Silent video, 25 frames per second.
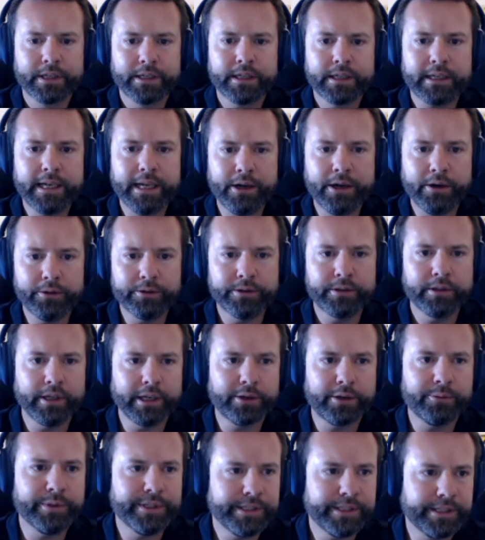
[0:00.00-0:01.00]
cloud
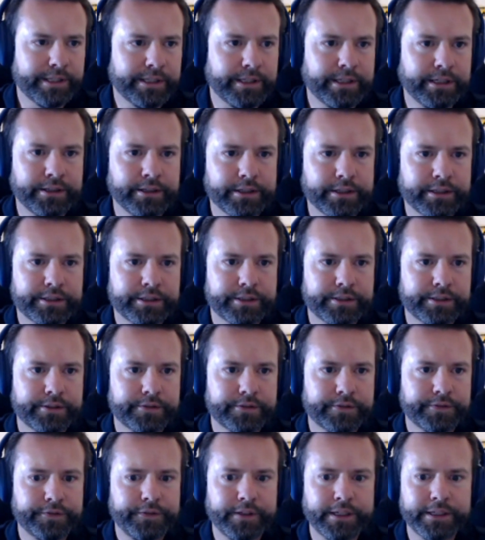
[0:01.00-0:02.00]
like we see in this
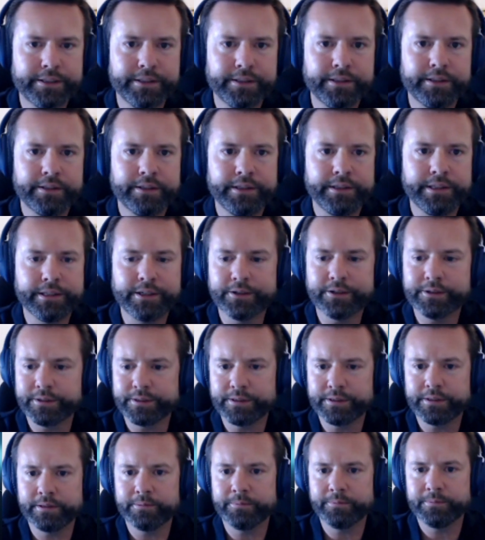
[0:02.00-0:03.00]
Flutter
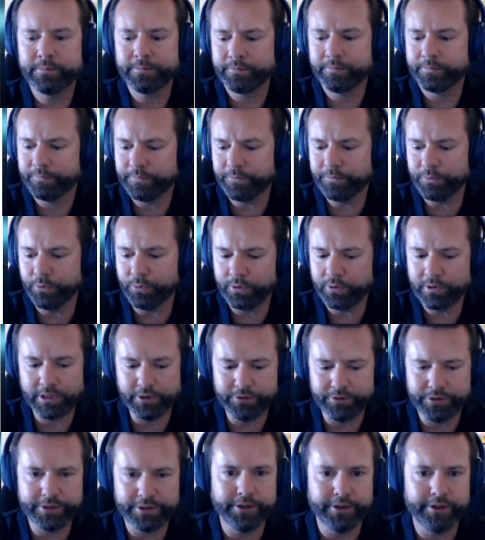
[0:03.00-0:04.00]
ecosystem for
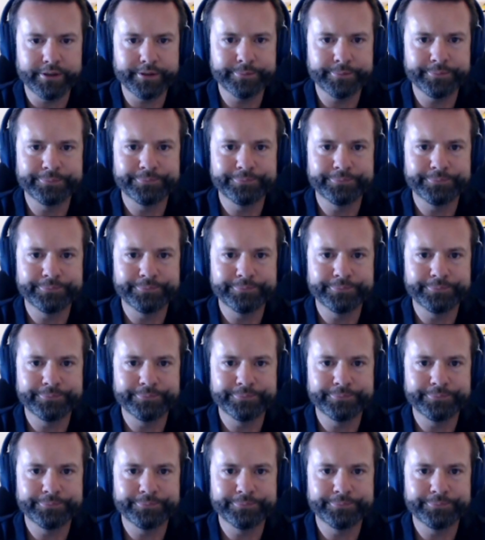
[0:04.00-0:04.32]
ClojureDart.